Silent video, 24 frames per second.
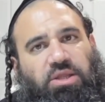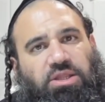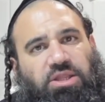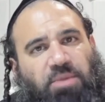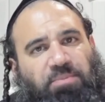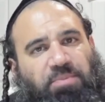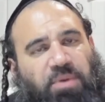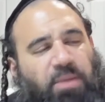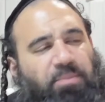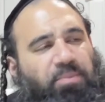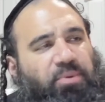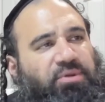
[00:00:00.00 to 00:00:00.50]

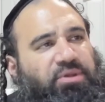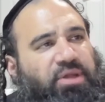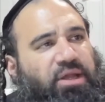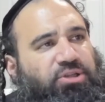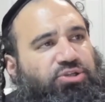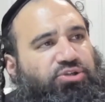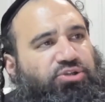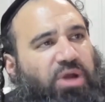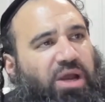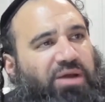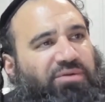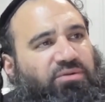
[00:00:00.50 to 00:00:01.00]
The people
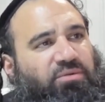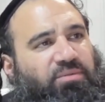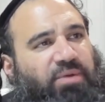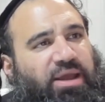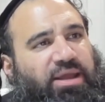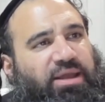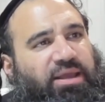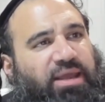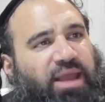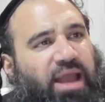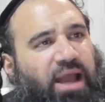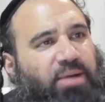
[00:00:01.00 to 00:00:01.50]
that travel
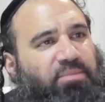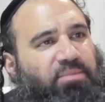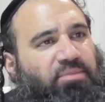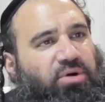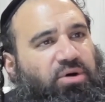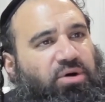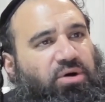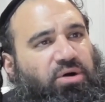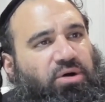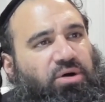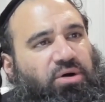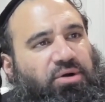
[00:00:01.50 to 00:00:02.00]
by
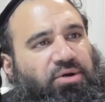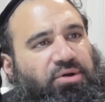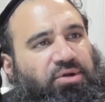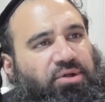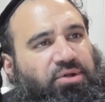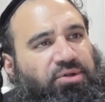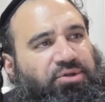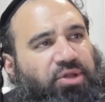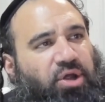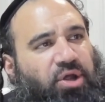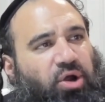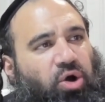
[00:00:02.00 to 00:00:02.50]

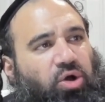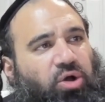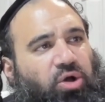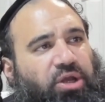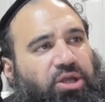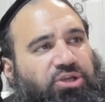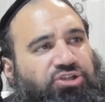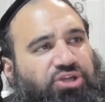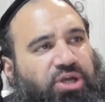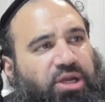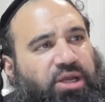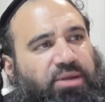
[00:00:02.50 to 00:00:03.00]
camel, they're all
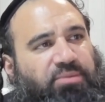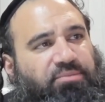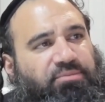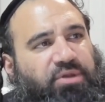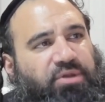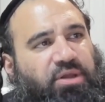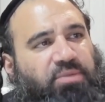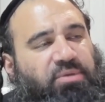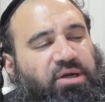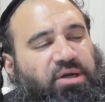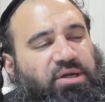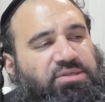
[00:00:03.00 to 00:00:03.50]
Reshaim,
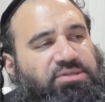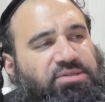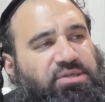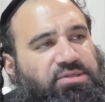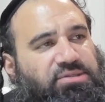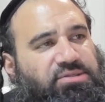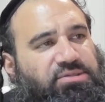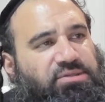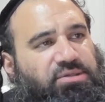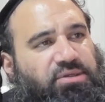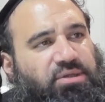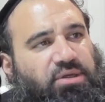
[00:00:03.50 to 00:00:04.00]
the Gemara
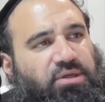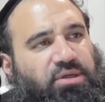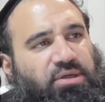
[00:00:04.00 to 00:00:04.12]
says.